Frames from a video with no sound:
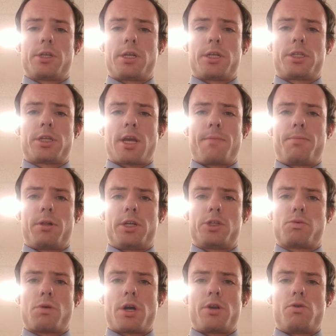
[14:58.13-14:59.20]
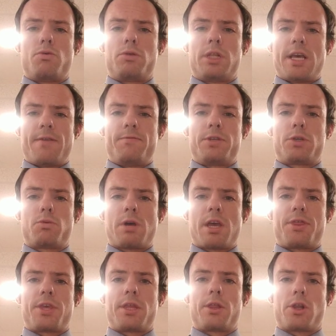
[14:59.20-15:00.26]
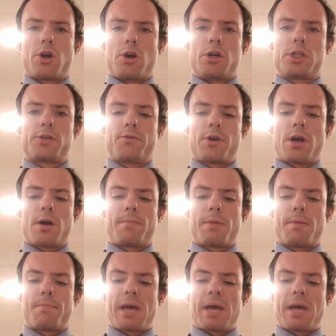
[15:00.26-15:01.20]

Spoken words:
A disciple is one who lives with and learns from a